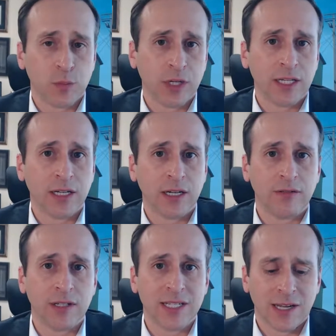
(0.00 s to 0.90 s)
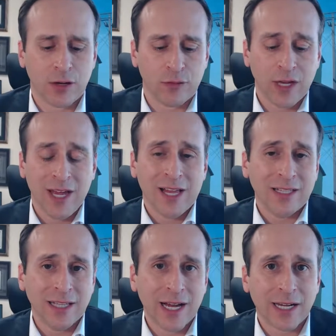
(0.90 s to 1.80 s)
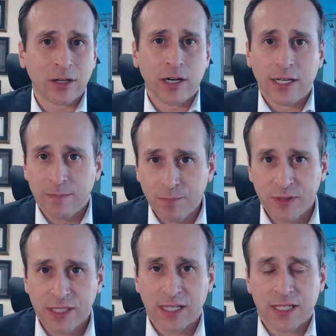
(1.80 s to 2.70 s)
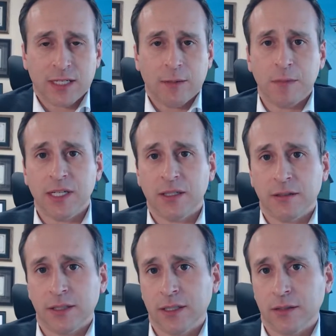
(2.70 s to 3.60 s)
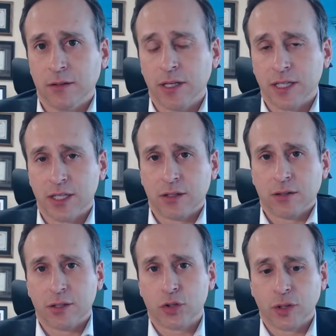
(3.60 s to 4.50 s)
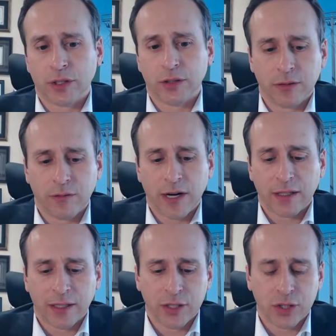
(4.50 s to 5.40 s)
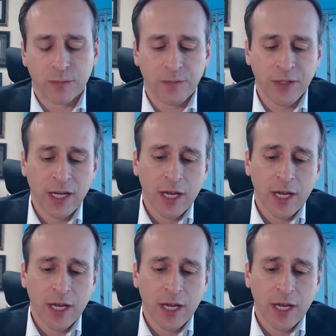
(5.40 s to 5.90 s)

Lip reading: But in and of itself, lying on it doesn't immediately or necessarily trigger the violation.